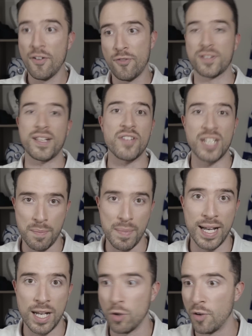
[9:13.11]
for 70
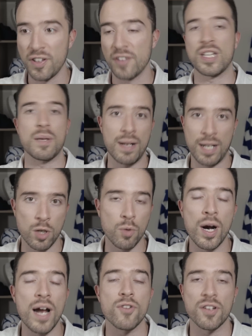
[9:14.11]
million or 50 million or
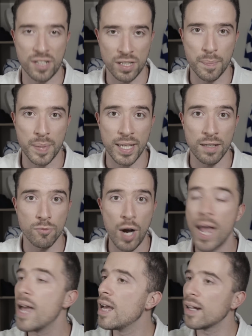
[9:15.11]
whatever it's going to be,
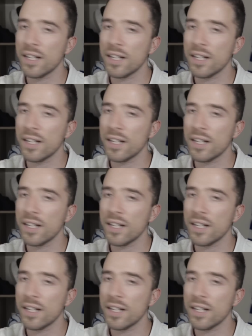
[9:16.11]
right?